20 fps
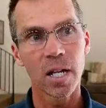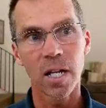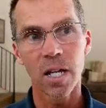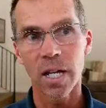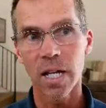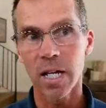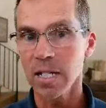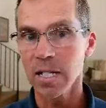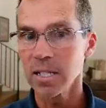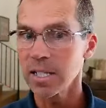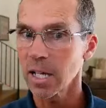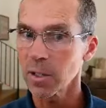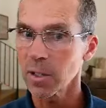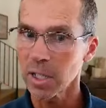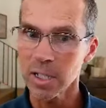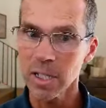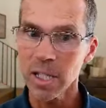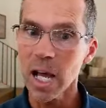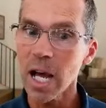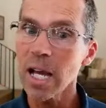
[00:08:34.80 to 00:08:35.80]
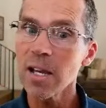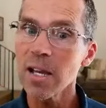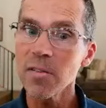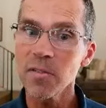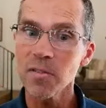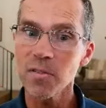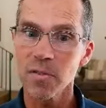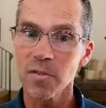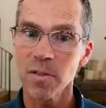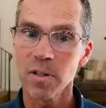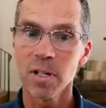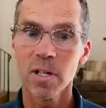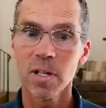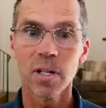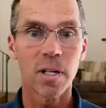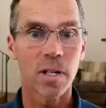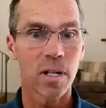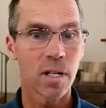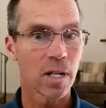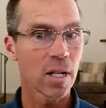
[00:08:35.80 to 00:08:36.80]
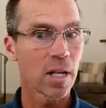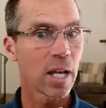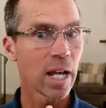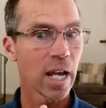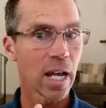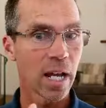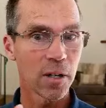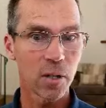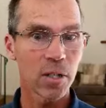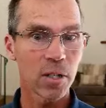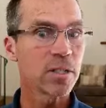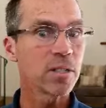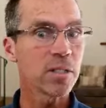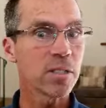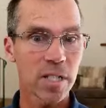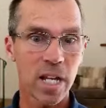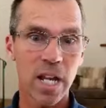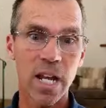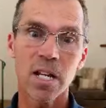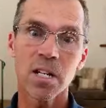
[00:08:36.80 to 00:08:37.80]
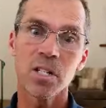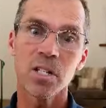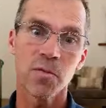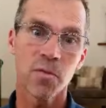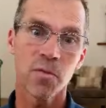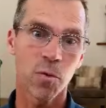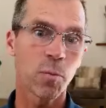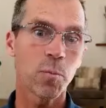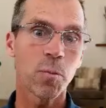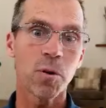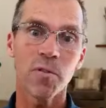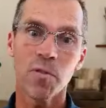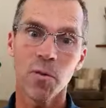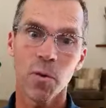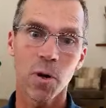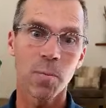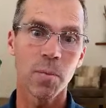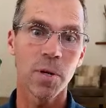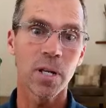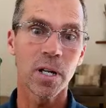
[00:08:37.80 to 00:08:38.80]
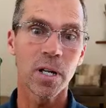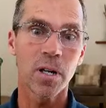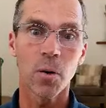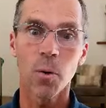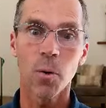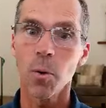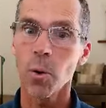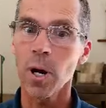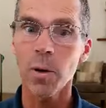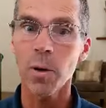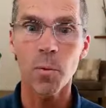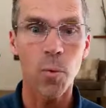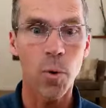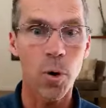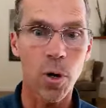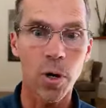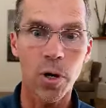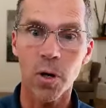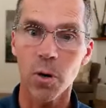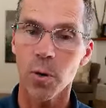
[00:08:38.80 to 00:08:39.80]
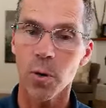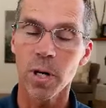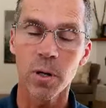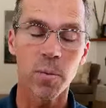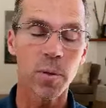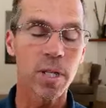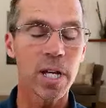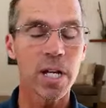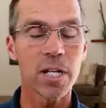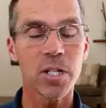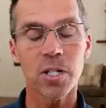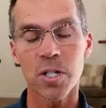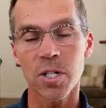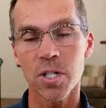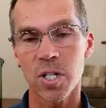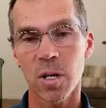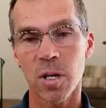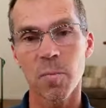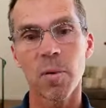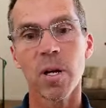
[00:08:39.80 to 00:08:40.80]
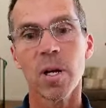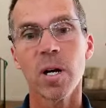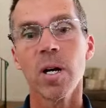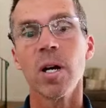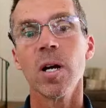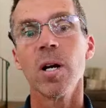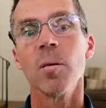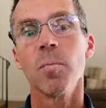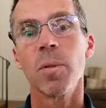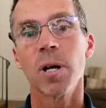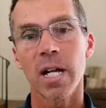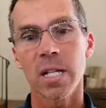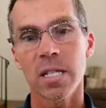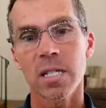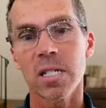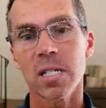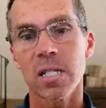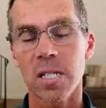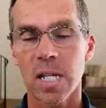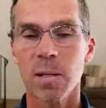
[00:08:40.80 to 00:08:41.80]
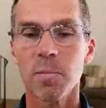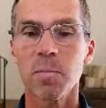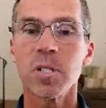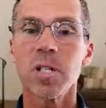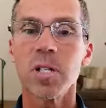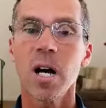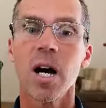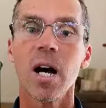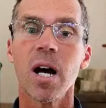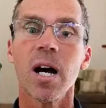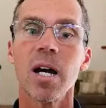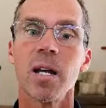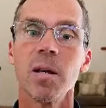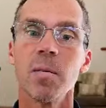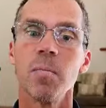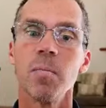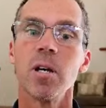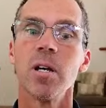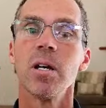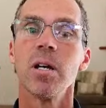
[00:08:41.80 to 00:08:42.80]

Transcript: in daily life and on the stage if we're performing, or at work, or in a relationship, but at the same time,